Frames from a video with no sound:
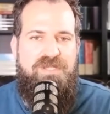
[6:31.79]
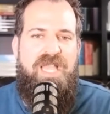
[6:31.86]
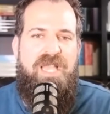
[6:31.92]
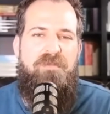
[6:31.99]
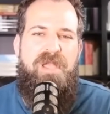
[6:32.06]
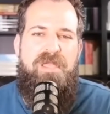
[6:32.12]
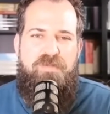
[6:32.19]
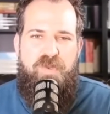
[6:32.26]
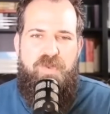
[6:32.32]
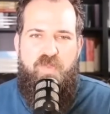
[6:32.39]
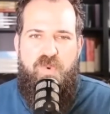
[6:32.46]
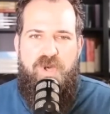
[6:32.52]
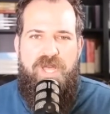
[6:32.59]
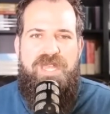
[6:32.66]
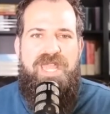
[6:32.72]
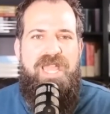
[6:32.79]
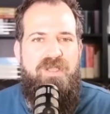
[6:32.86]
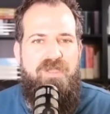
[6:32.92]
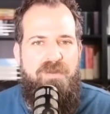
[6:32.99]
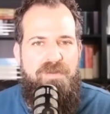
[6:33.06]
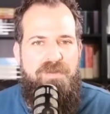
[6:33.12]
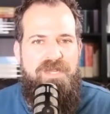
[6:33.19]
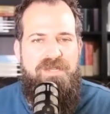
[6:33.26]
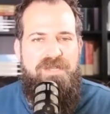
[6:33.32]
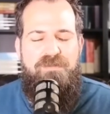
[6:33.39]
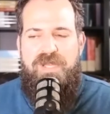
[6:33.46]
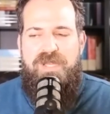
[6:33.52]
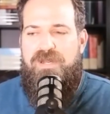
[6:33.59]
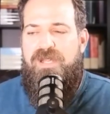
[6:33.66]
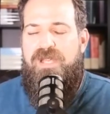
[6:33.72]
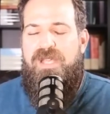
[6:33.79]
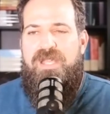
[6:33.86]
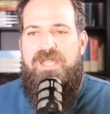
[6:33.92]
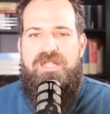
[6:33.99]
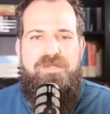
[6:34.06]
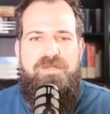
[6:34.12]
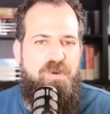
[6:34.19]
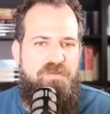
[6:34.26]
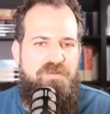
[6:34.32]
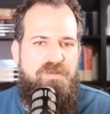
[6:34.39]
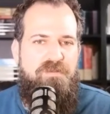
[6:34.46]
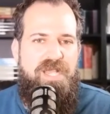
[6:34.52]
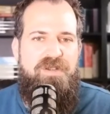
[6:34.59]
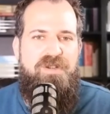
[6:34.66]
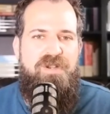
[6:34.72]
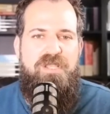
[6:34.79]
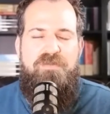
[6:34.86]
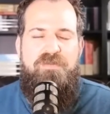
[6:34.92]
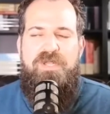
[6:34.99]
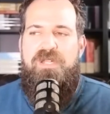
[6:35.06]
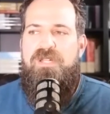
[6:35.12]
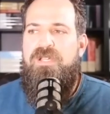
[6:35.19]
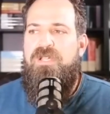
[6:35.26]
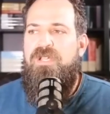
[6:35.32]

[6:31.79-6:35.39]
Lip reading: That might be one element, but it's more of a minor element.